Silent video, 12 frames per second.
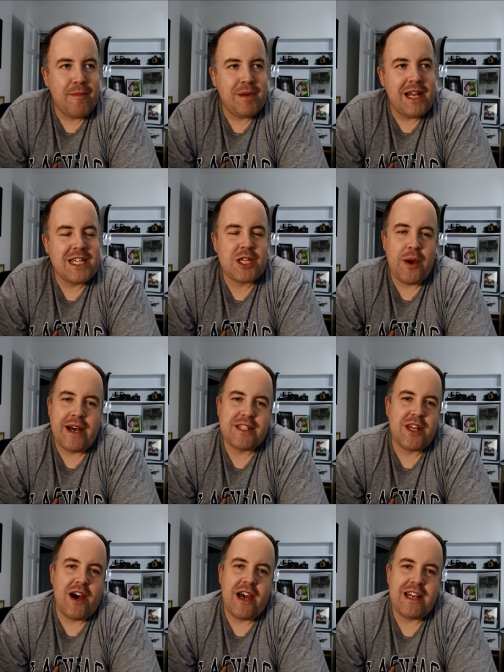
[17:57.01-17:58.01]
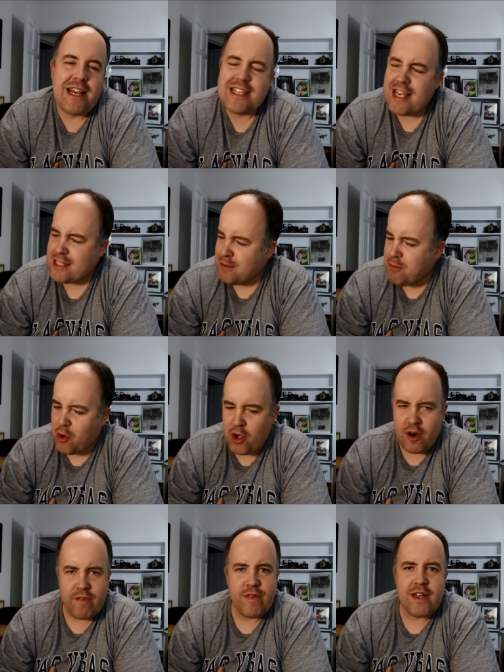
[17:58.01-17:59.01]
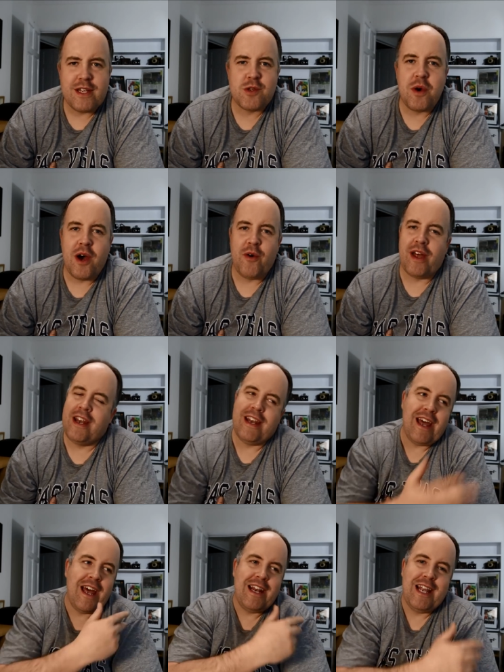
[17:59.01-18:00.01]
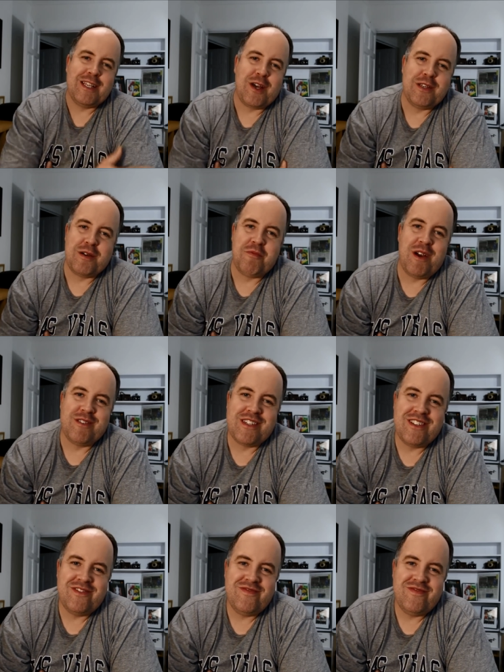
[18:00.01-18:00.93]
Let's go outside. Let's get some more coffee as well, and let's go somewhere else.